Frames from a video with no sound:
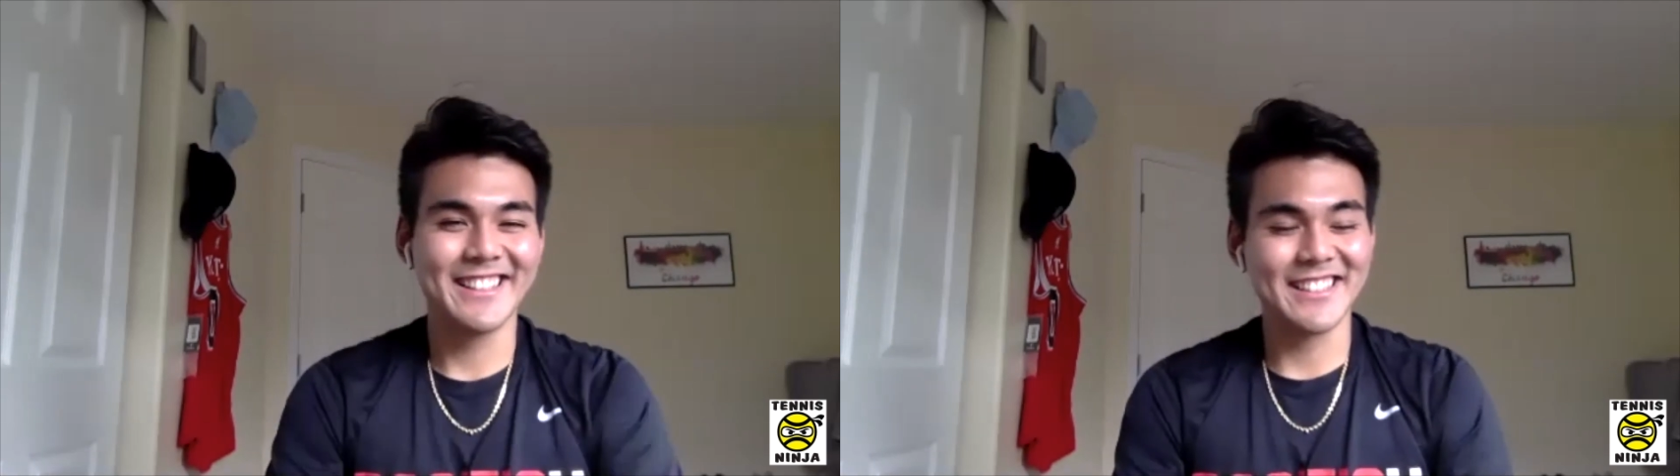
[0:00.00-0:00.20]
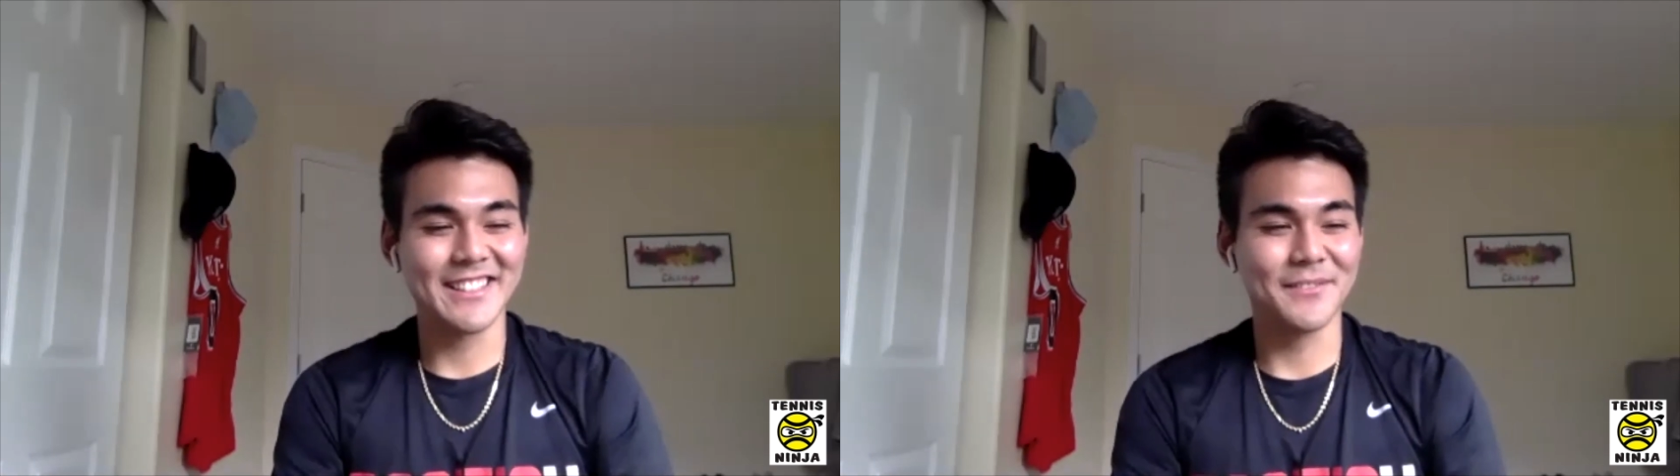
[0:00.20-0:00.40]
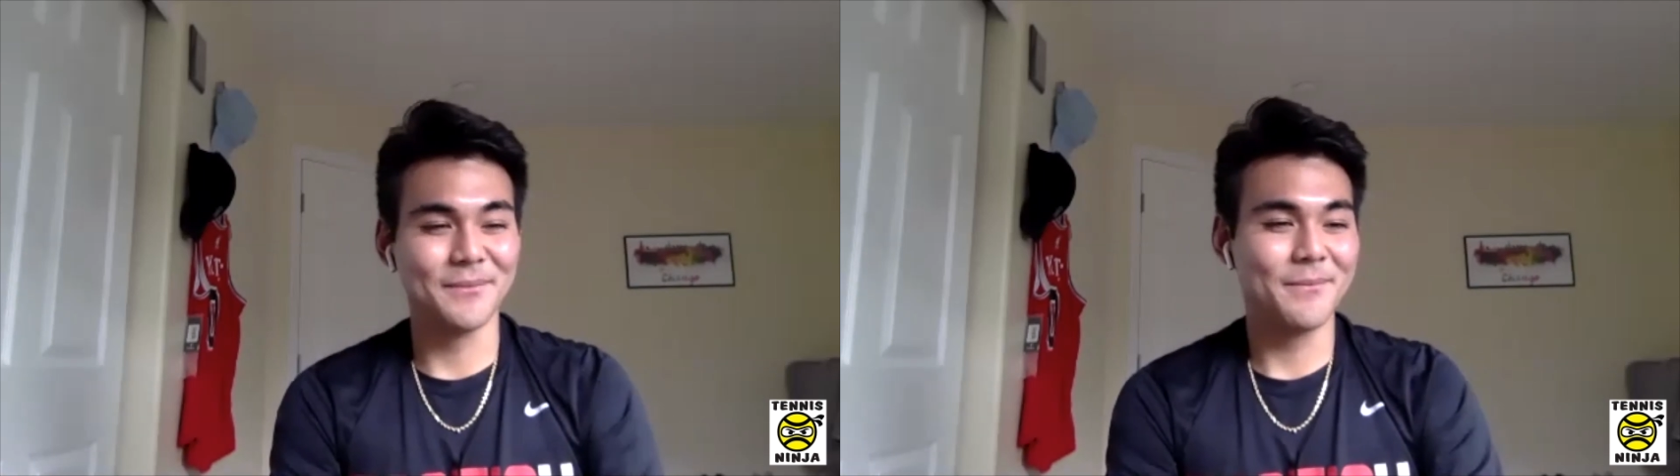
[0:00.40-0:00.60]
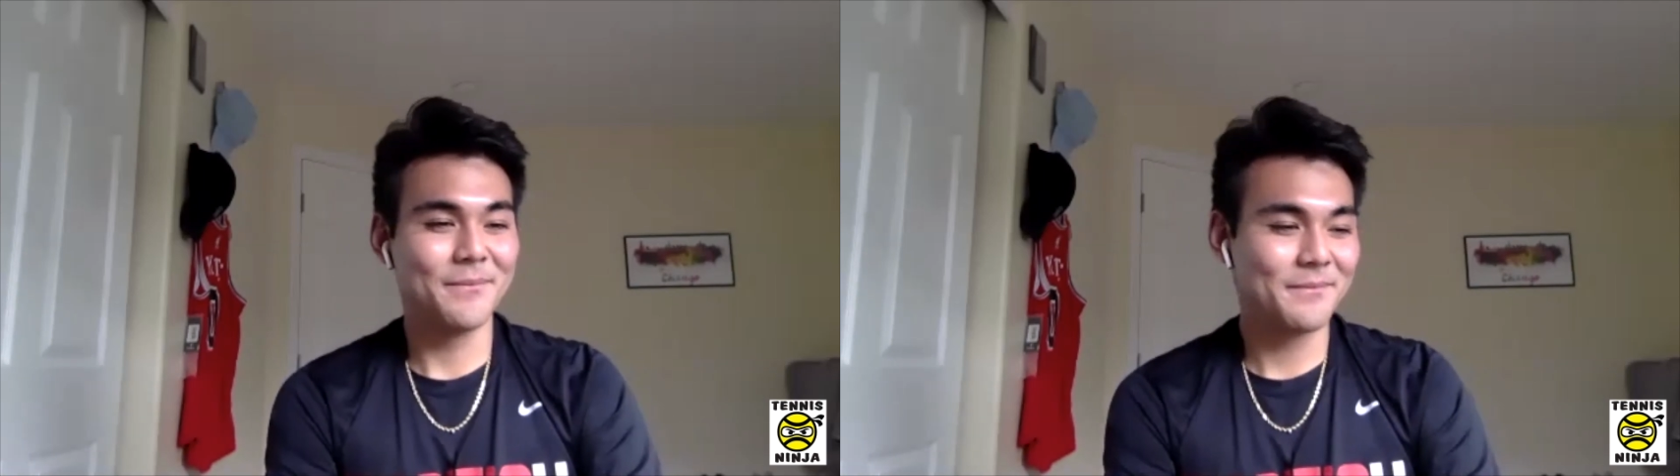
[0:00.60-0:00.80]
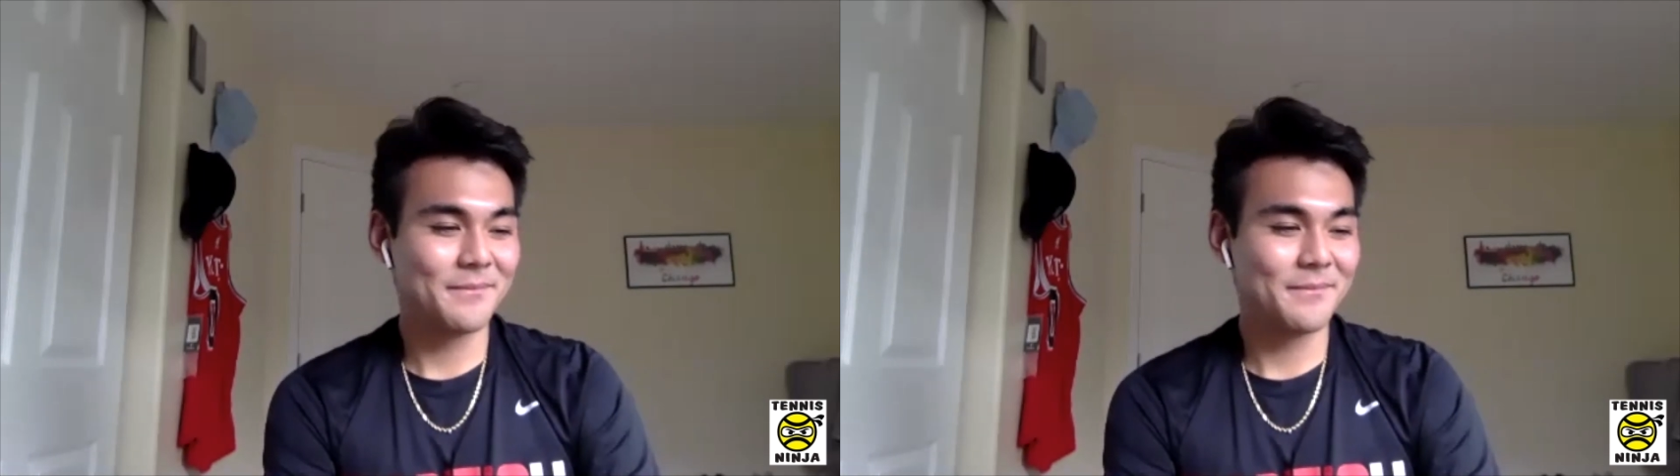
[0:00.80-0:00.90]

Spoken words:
And